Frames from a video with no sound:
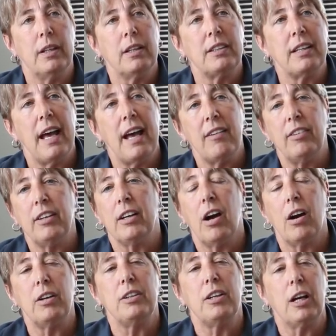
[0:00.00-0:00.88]
to having
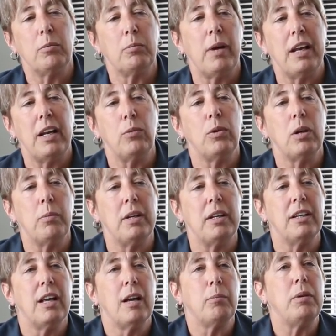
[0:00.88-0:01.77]
our young men and
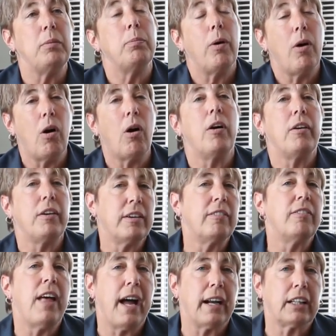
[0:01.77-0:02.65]
women be part of
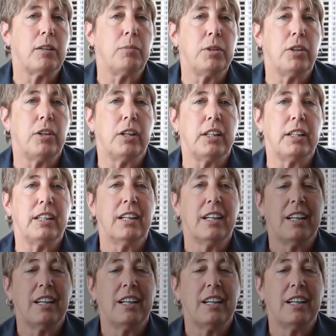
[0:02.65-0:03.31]
that community.